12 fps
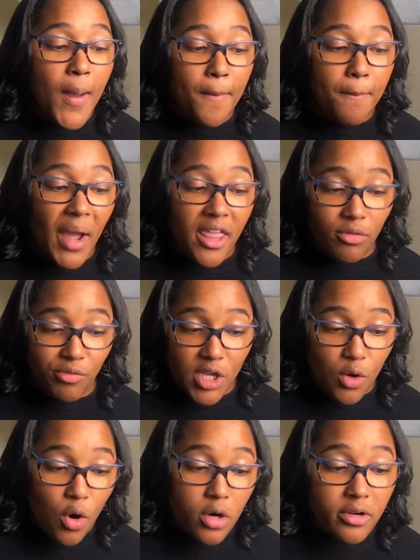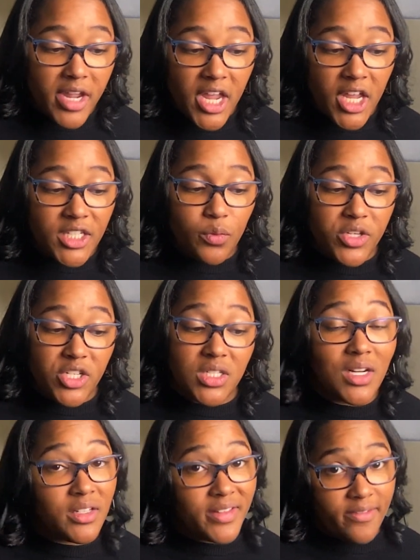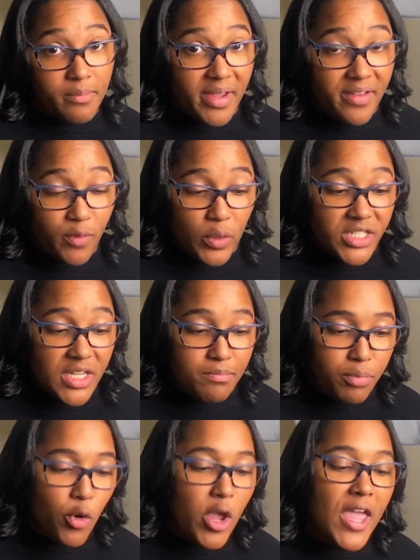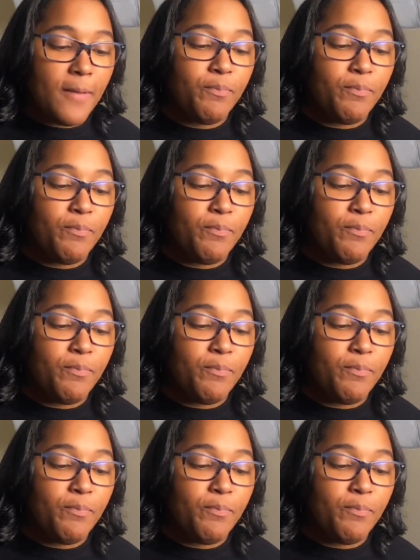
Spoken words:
by 3/4 inch, which is an 11 by 14 print,